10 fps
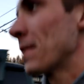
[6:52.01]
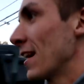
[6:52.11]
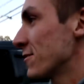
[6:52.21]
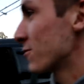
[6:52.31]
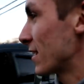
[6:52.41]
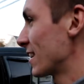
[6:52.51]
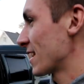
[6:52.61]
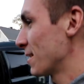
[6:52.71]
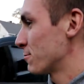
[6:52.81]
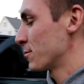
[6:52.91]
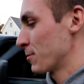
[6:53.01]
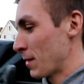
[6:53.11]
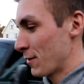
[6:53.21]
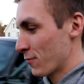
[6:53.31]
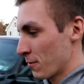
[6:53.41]
That's okay, it keeps you
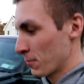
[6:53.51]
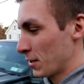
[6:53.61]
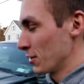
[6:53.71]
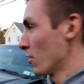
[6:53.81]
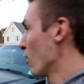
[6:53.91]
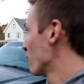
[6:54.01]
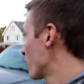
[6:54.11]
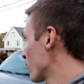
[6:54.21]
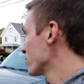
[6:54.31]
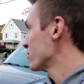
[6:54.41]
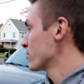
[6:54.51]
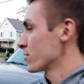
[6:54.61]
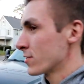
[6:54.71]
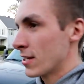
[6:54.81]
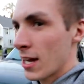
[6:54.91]
away from the law
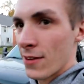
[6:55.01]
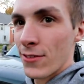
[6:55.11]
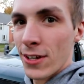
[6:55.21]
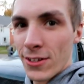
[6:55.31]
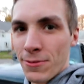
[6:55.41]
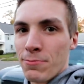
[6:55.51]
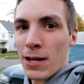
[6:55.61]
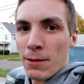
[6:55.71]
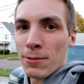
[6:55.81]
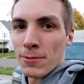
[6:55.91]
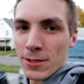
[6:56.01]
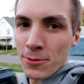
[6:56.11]
enforcers and every other problem in the